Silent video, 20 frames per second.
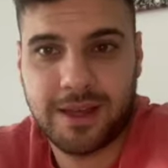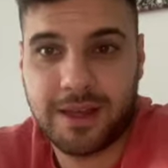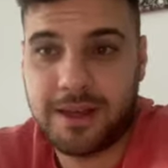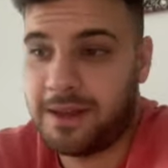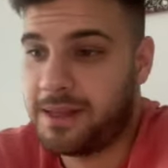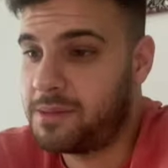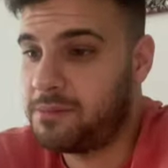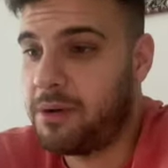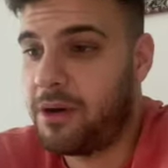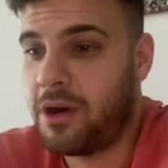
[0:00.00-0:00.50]

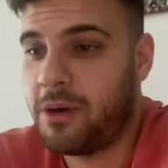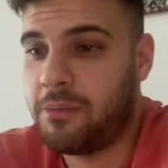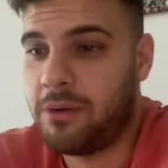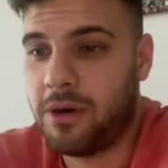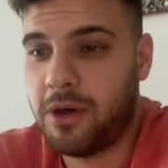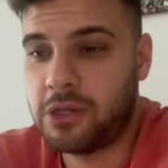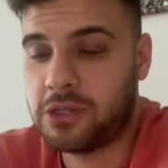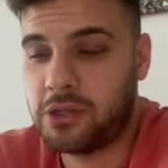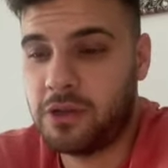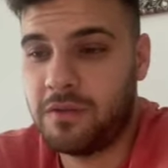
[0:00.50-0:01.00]
it's part and
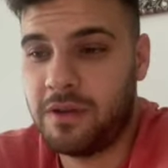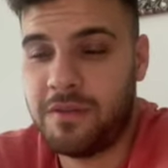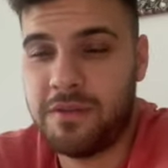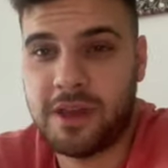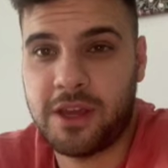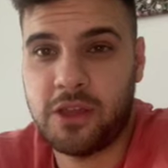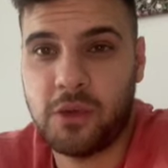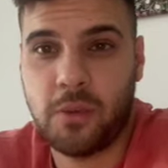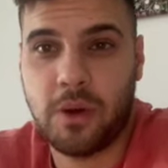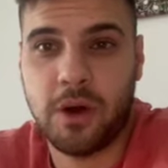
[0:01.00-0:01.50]
parcel of living
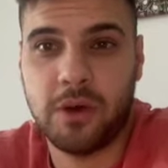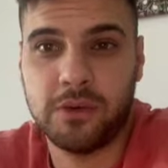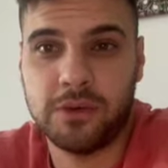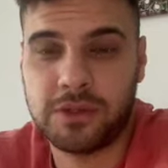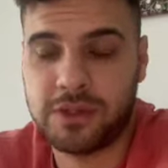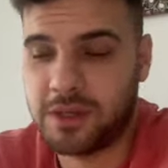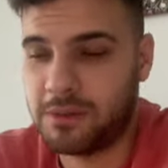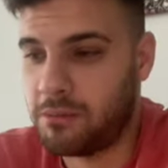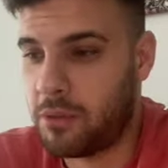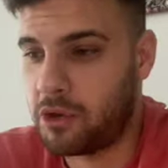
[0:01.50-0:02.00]
in the
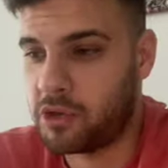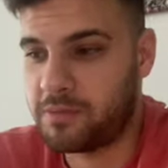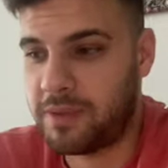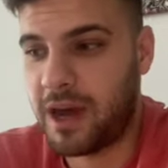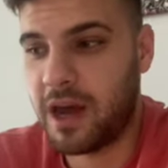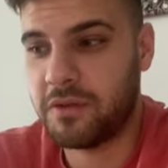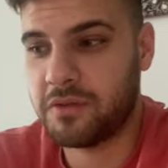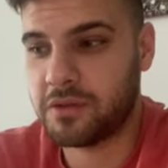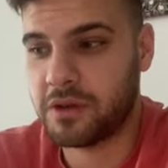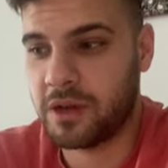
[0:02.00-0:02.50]
world's most
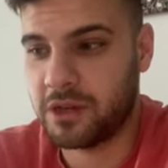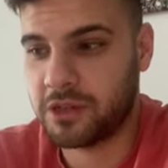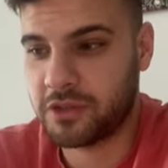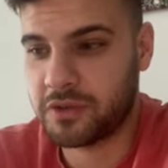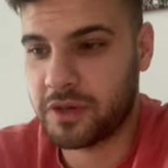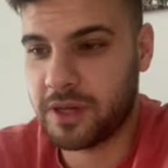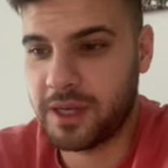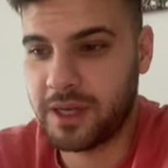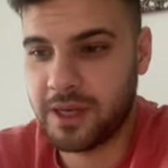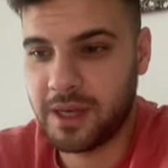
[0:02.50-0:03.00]
powerful
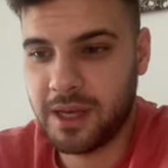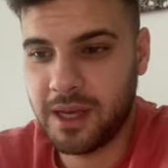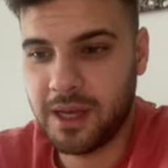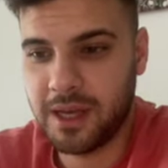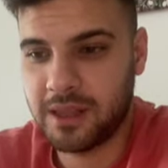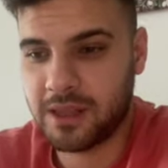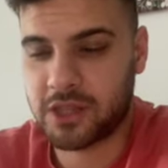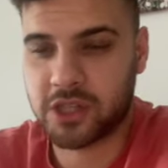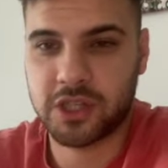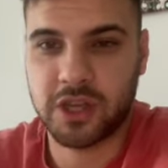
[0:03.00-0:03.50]
country.
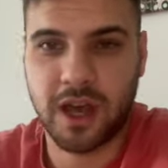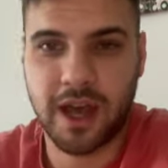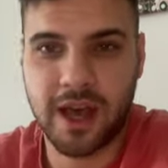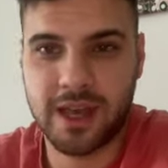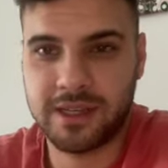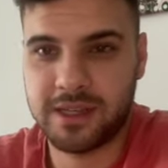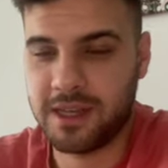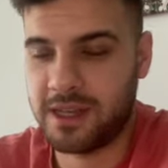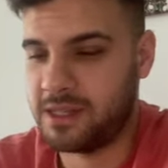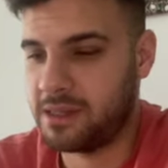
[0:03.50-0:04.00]
The
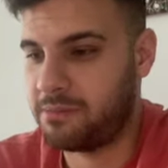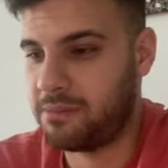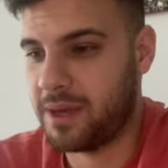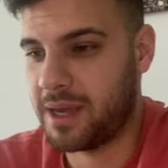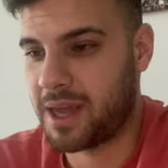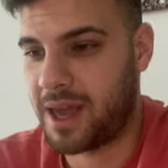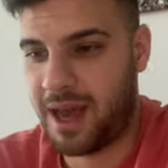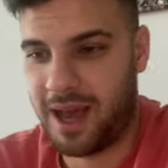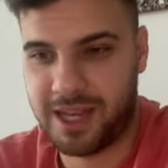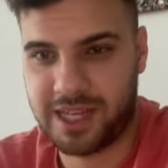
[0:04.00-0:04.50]
size is a
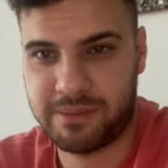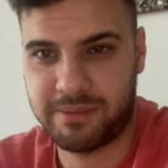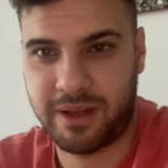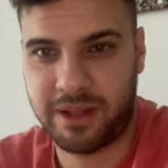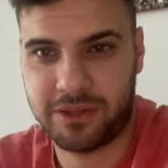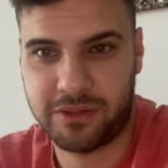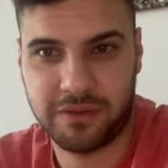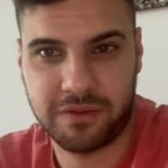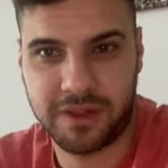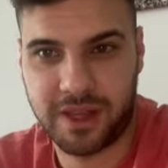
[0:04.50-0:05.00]
big
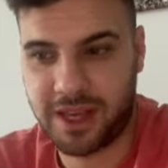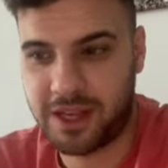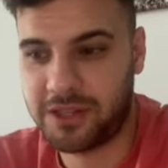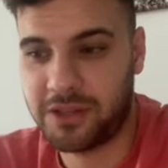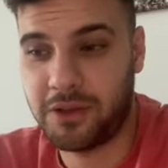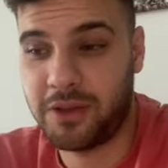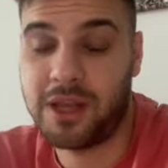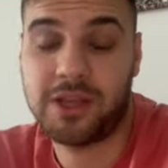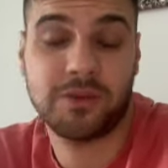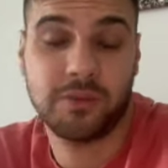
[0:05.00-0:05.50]
aspect of that. So
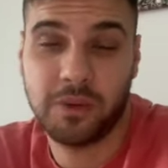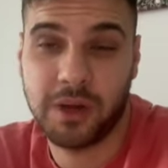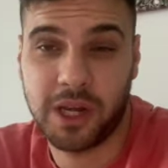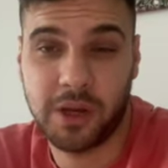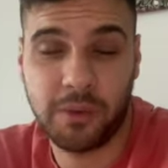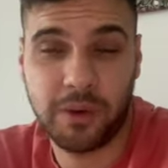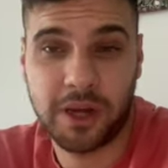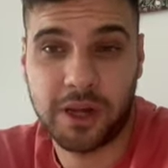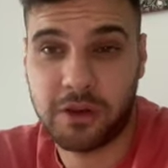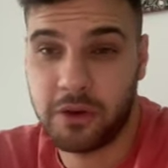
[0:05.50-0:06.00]
that's really,
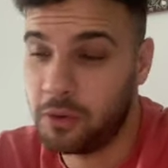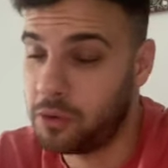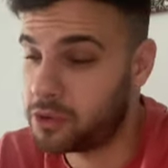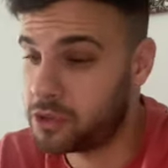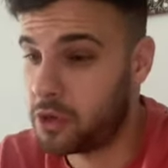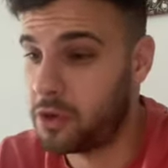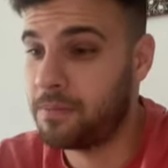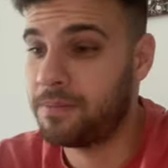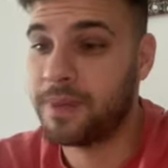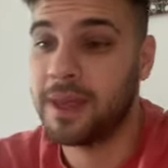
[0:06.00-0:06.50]
really cool.
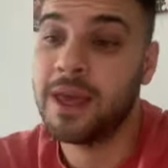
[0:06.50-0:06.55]
So